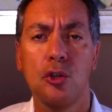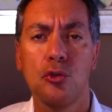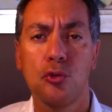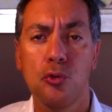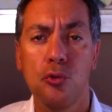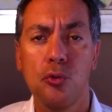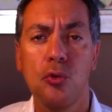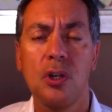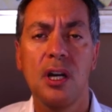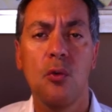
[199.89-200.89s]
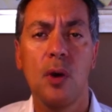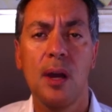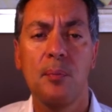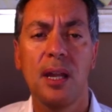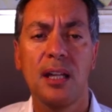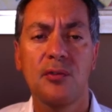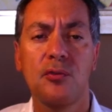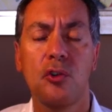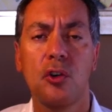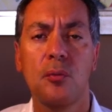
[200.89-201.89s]
through a web
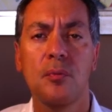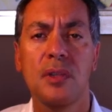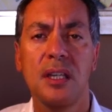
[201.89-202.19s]
platform